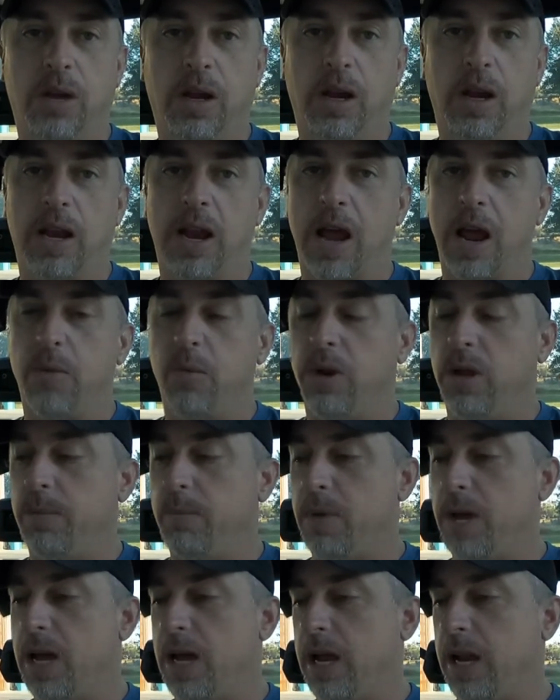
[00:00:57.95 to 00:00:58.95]
and I run
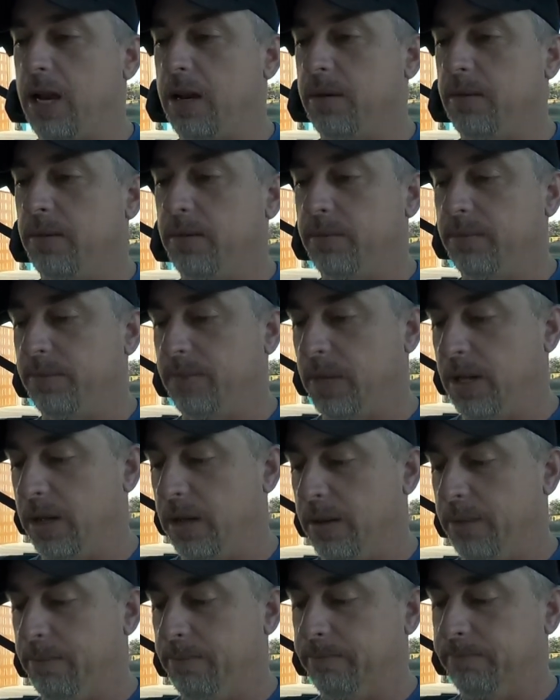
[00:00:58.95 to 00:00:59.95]
my
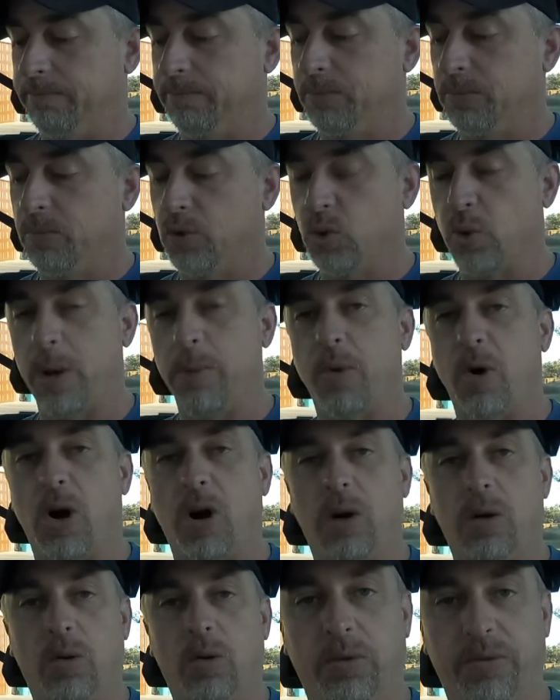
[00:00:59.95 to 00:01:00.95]
sway
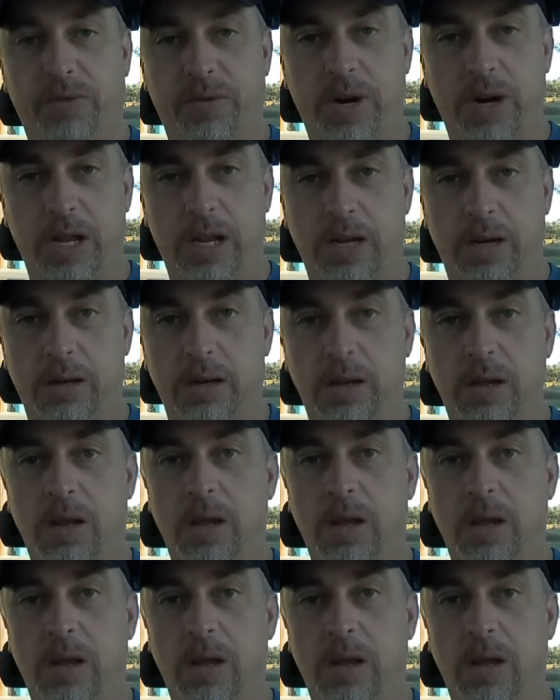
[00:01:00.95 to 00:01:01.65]
bar the front end.